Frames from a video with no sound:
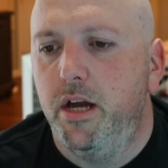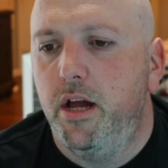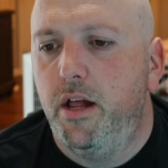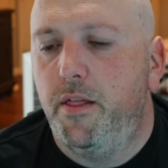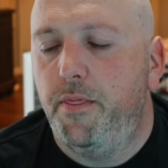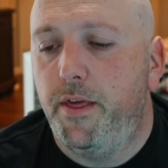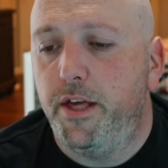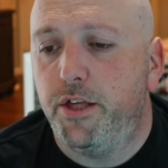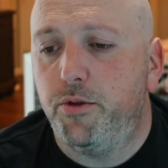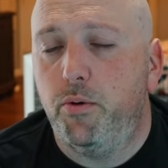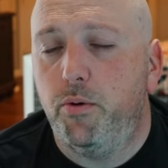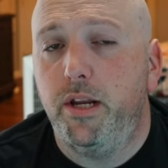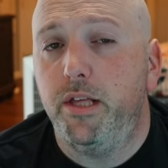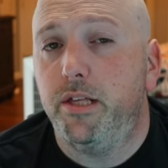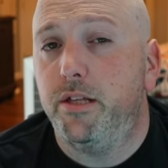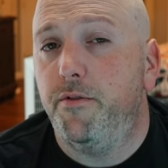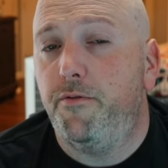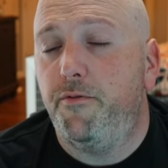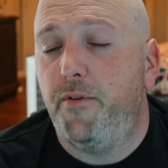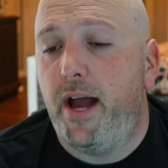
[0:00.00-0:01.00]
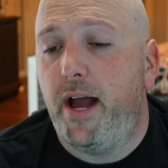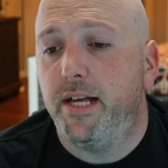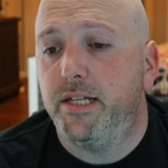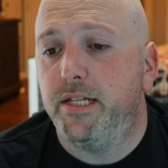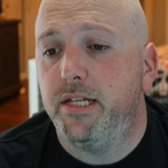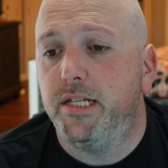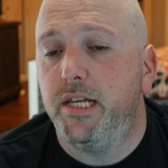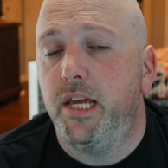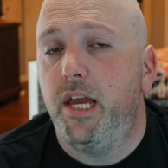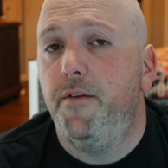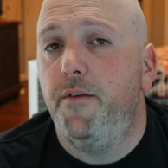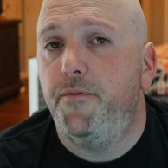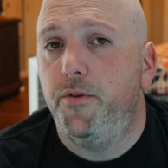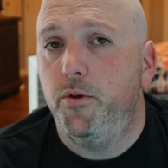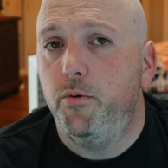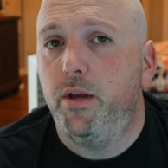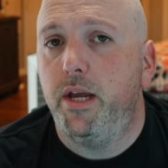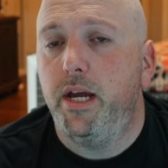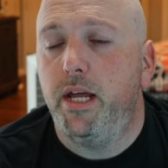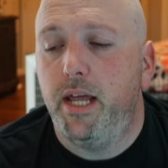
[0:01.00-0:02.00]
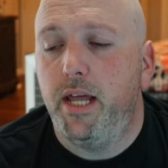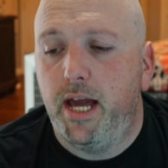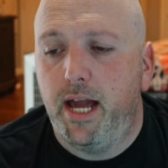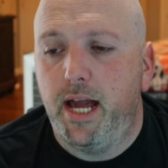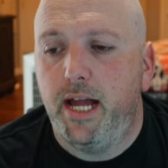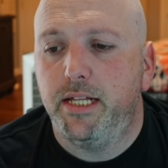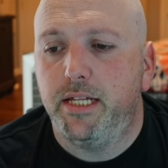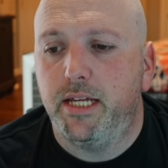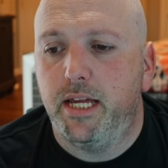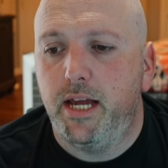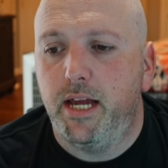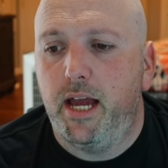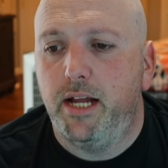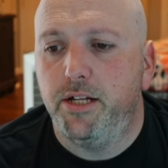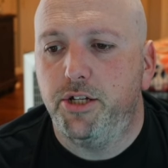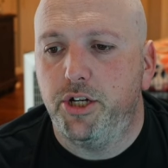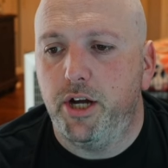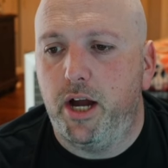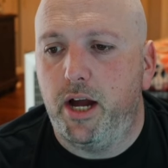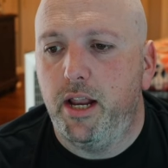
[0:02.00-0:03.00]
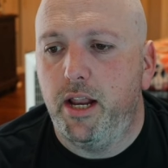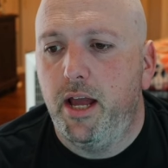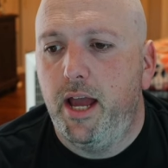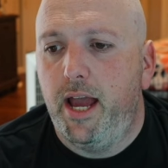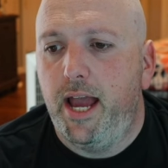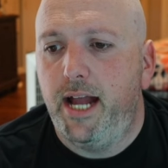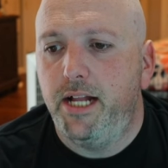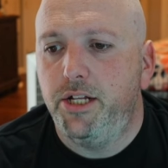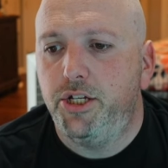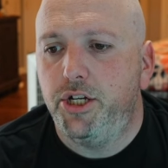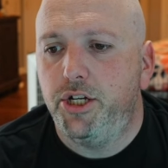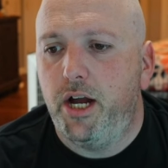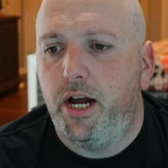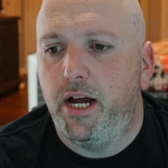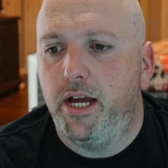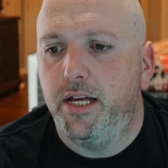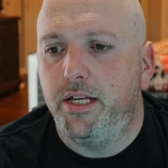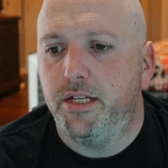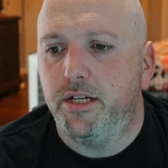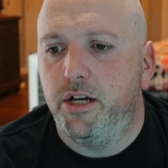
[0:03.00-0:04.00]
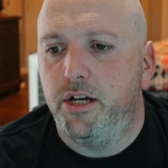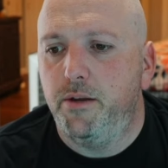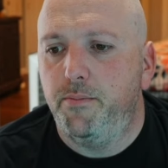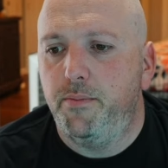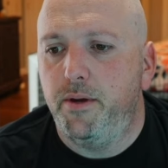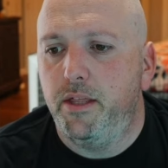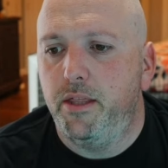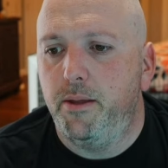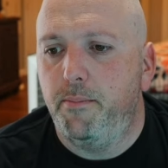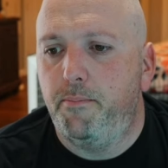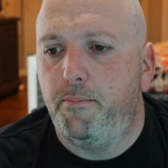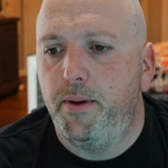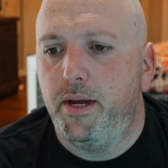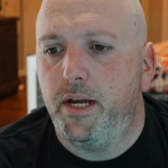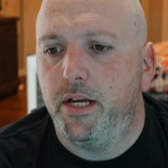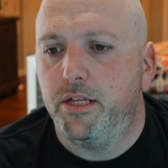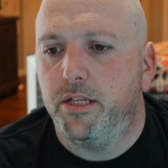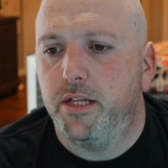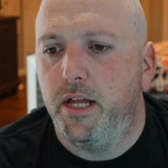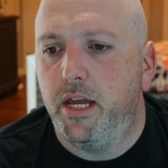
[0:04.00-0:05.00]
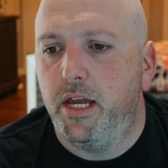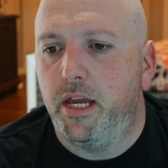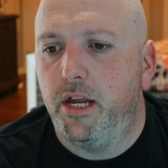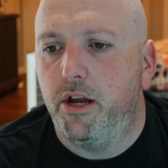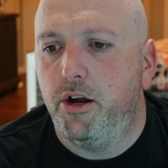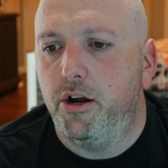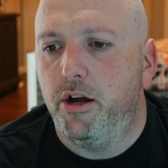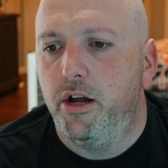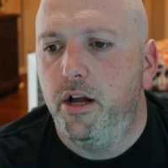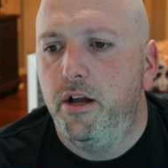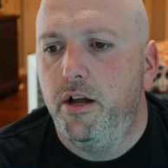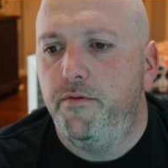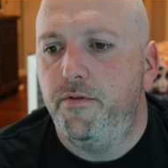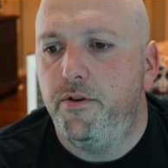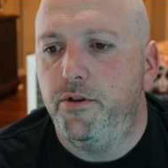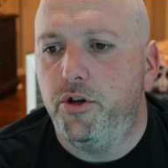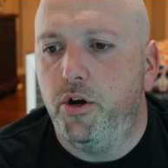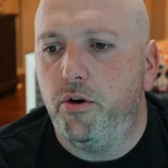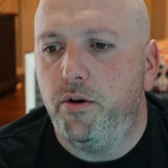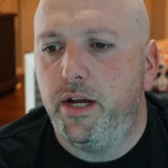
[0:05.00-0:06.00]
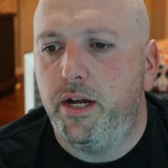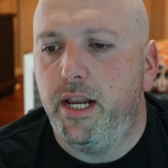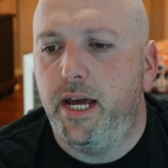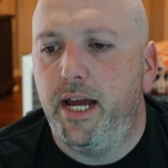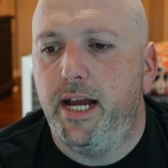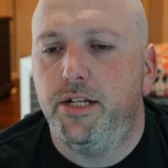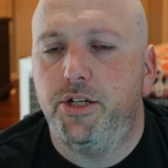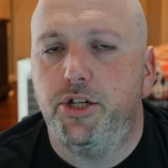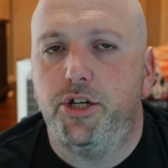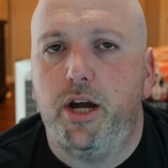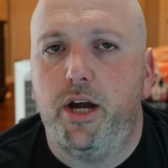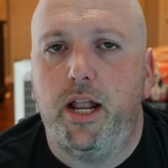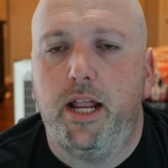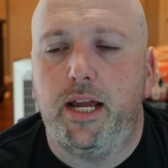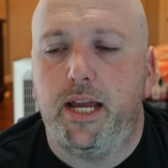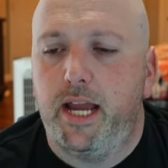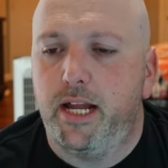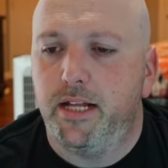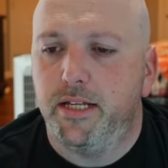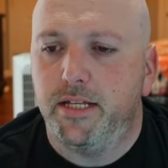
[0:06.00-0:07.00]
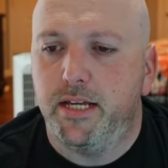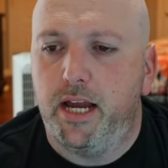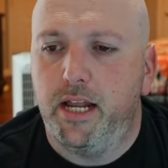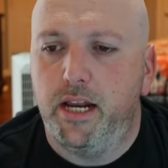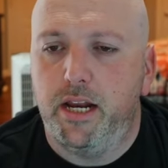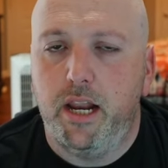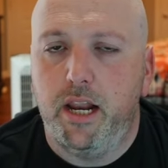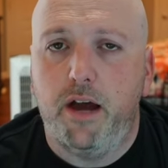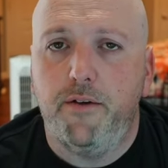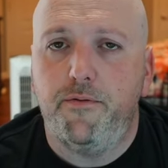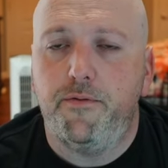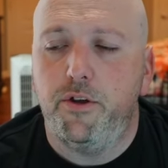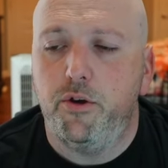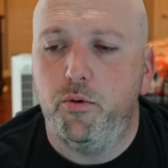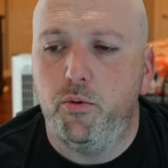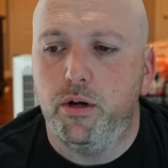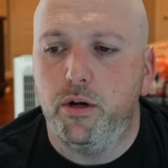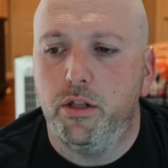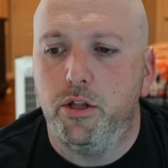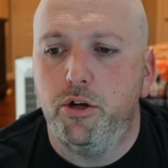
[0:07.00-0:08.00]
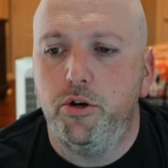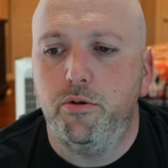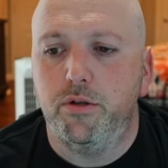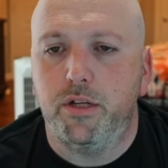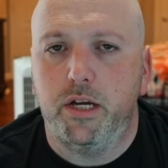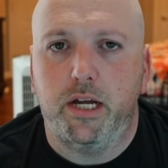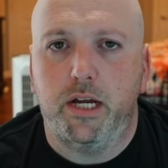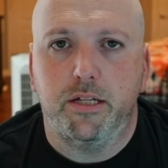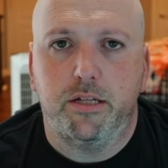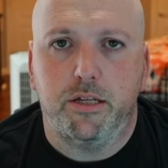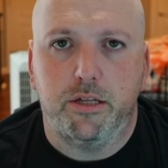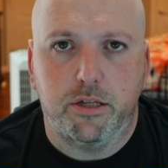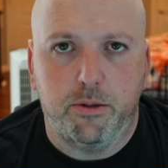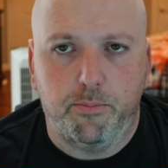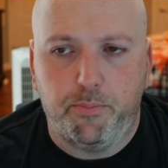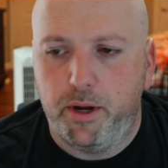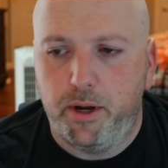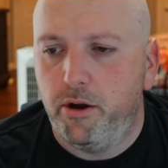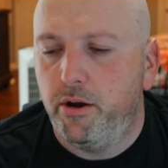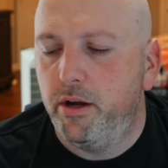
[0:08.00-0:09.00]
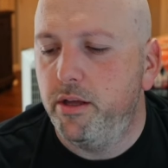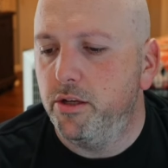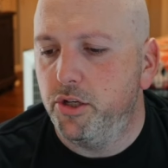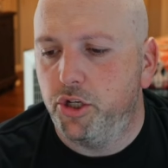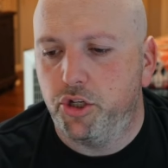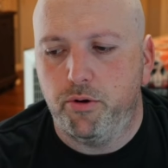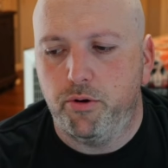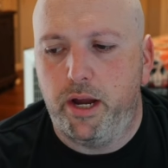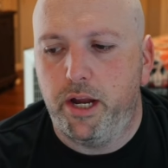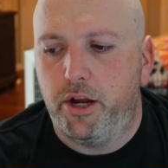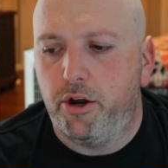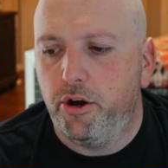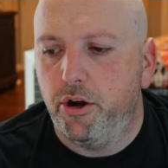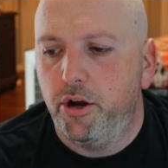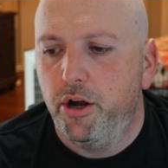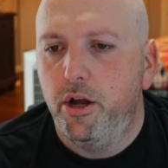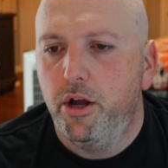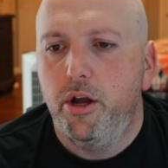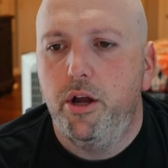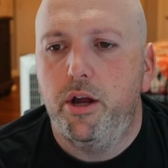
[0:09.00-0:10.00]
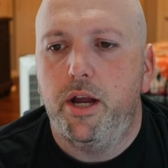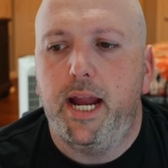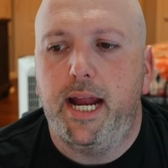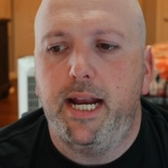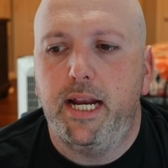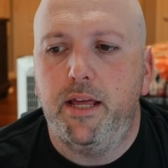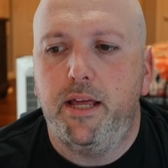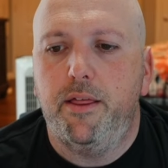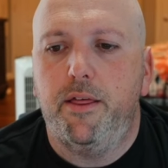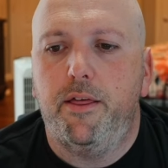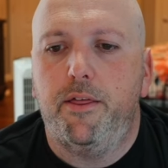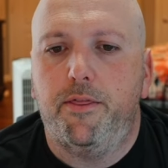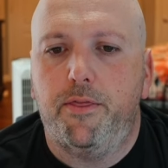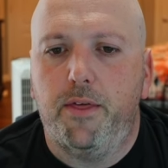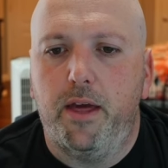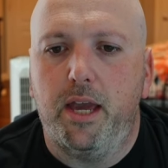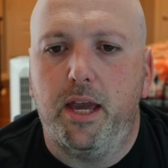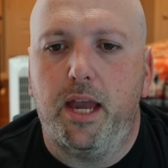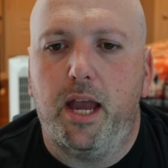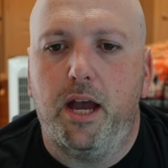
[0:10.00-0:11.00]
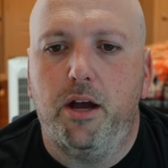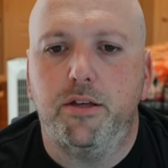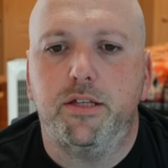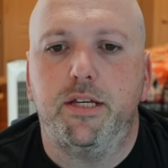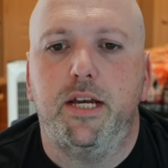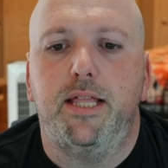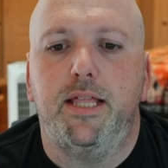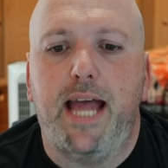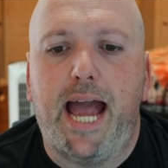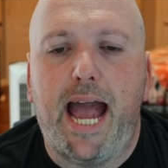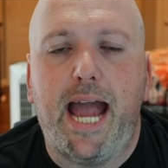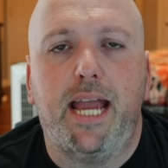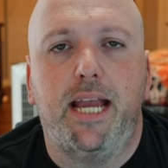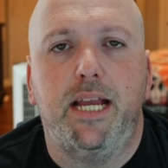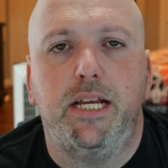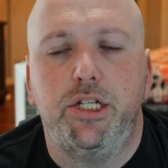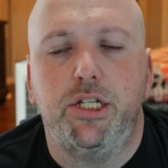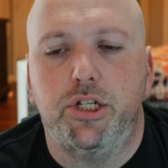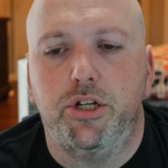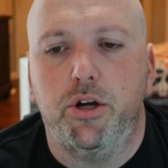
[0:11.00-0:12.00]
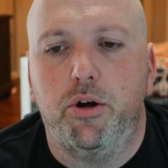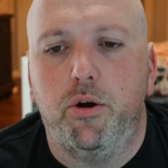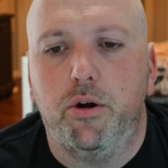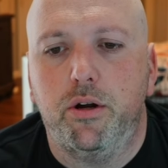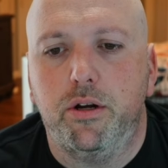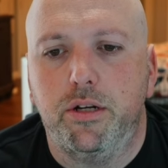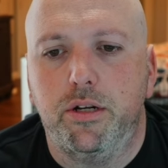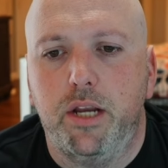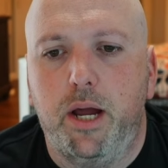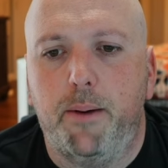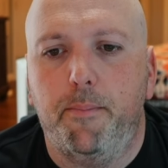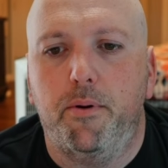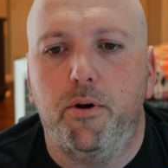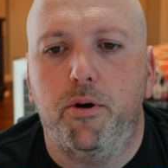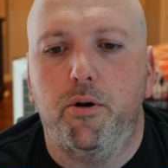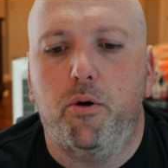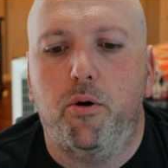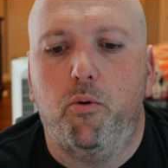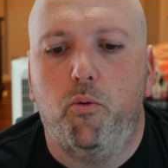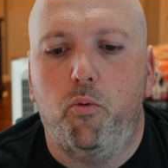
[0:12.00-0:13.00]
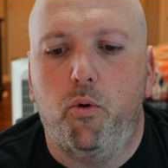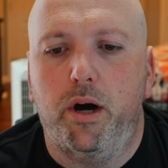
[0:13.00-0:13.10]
This one is the fastest if you get a headshot. Headshot is going to be the biggest thing here. If you don't get a headshot, I can't say it enough, you will lose against the Superior, the Striker, anything else. And that is your #1